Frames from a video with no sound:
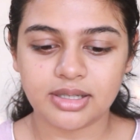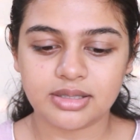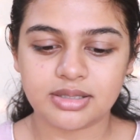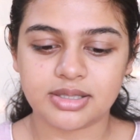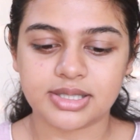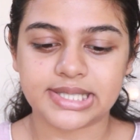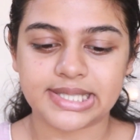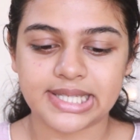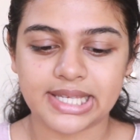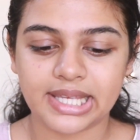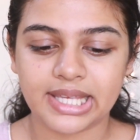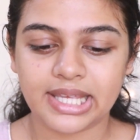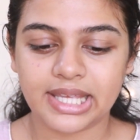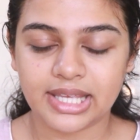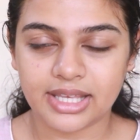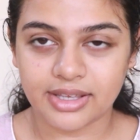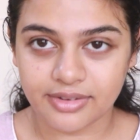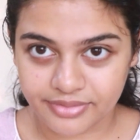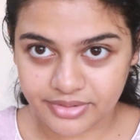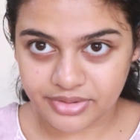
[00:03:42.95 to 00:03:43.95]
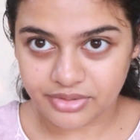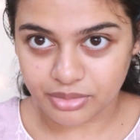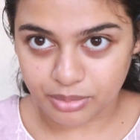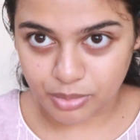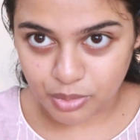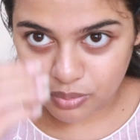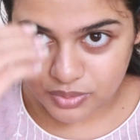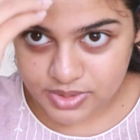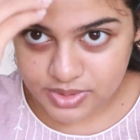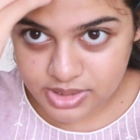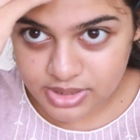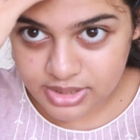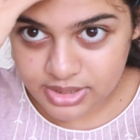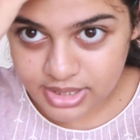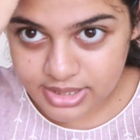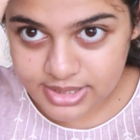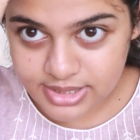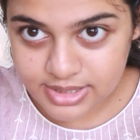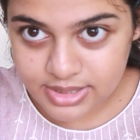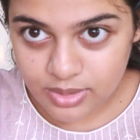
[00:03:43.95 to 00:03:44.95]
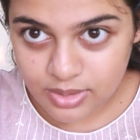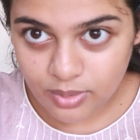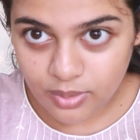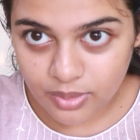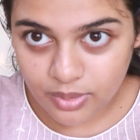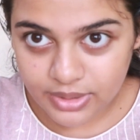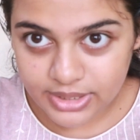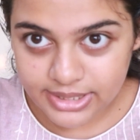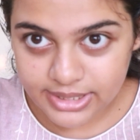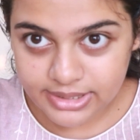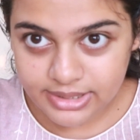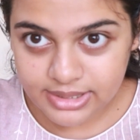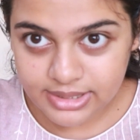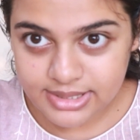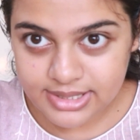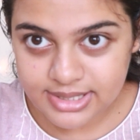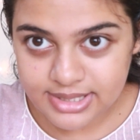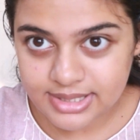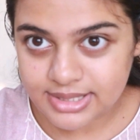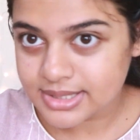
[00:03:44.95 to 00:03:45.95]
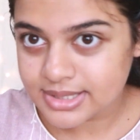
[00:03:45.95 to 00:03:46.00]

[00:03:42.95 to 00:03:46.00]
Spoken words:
to see if it removes this oiliness.